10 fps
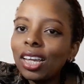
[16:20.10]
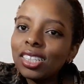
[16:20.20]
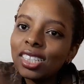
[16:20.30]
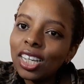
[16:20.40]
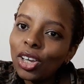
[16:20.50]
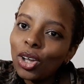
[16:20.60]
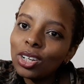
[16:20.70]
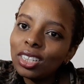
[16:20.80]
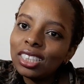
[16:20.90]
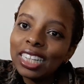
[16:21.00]
See
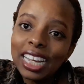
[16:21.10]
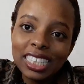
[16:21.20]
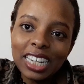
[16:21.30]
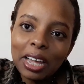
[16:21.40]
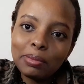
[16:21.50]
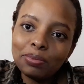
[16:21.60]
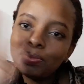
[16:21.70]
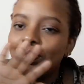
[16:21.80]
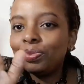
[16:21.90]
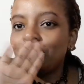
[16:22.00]
y'all next time.
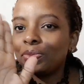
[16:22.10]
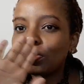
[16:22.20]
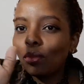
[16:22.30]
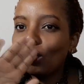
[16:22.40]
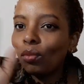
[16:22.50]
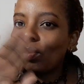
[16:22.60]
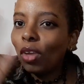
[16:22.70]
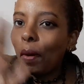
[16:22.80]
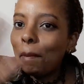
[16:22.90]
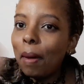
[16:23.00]

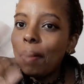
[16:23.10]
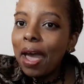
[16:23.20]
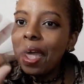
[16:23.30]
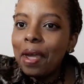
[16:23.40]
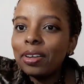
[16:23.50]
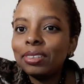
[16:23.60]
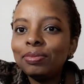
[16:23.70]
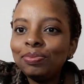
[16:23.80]
Bye bye.